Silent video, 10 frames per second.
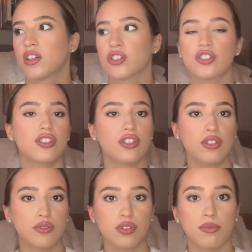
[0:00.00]
She's a
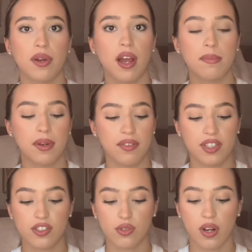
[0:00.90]
YouTuber, I'm not
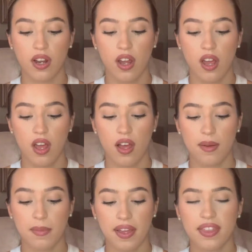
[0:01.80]
really sure.
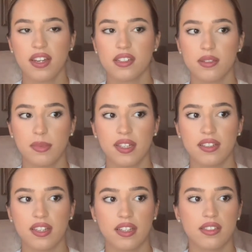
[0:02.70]
Um, I think it's Amanda
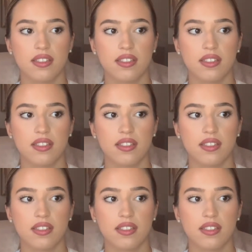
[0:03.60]
Diaz.